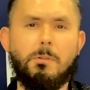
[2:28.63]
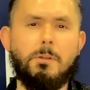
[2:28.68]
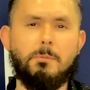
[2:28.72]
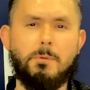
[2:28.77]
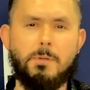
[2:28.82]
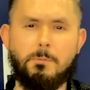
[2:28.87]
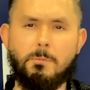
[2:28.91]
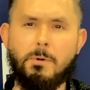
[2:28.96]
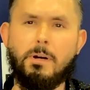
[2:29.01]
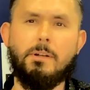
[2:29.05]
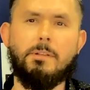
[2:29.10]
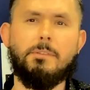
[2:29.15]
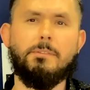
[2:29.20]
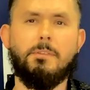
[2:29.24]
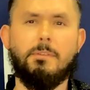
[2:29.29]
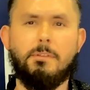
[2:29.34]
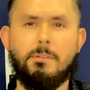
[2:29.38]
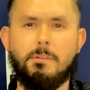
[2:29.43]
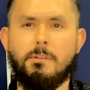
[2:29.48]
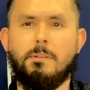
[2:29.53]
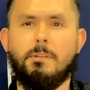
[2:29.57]
that we want
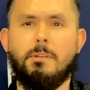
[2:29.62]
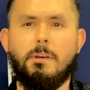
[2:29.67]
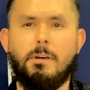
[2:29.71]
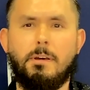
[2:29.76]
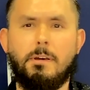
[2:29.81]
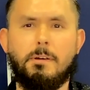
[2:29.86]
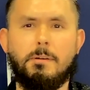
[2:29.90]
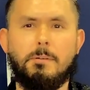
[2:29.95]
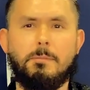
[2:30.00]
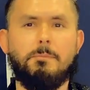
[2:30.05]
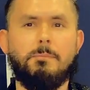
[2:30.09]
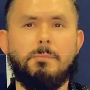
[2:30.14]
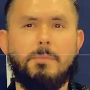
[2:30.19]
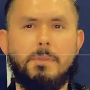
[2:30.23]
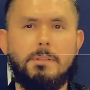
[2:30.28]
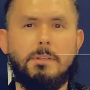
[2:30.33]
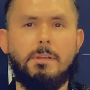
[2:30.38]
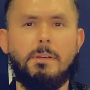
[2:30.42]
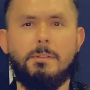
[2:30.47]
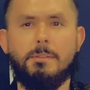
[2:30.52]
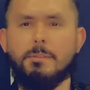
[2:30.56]
um,
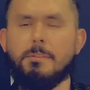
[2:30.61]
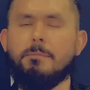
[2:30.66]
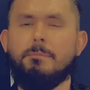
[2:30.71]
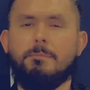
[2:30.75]
in the end.